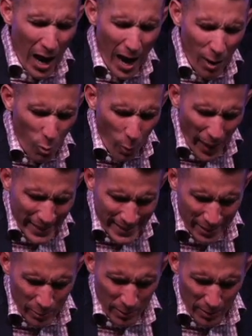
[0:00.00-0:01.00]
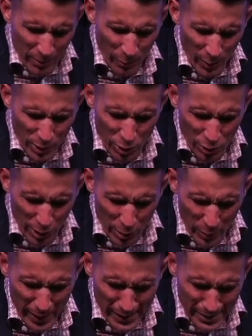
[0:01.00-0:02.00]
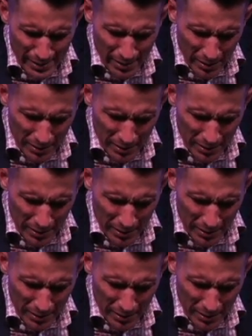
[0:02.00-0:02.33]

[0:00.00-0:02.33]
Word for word: awaiting what you request.